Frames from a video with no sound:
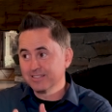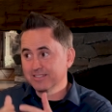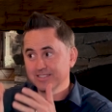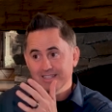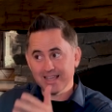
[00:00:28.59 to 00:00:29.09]

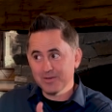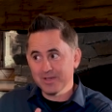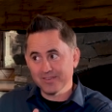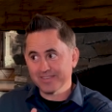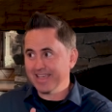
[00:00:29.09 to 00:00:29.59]
Today we
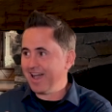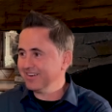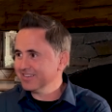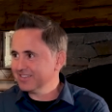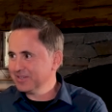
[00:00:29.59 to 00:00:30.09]
have
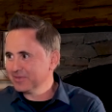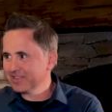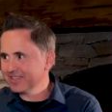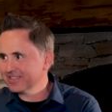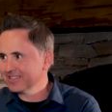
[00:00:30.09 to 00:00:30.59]
Katlin Lee with
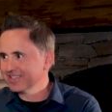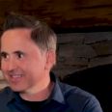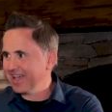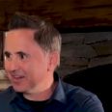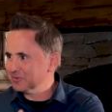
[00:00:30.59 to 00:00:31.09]
us.
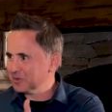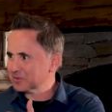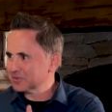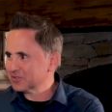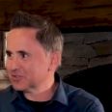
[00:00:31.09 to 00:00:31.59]
Katlin,
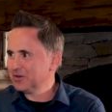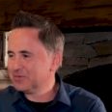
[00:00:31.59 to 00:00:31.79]
welcome to the show.